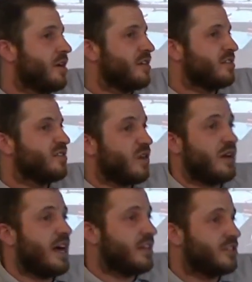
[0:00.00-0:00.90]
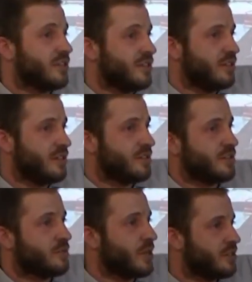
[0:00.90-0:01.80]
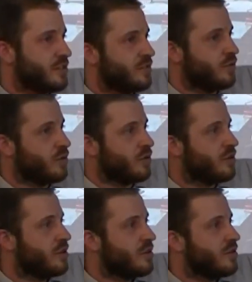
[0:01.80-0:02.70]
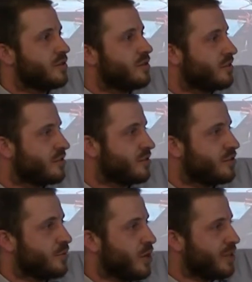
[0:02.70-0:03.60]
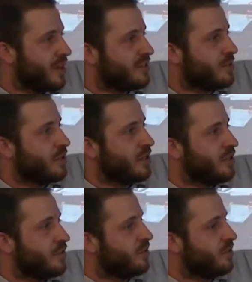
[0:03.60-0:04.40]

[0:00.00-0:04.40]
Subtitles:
and it's not actually as expensive or as you might be led to believe.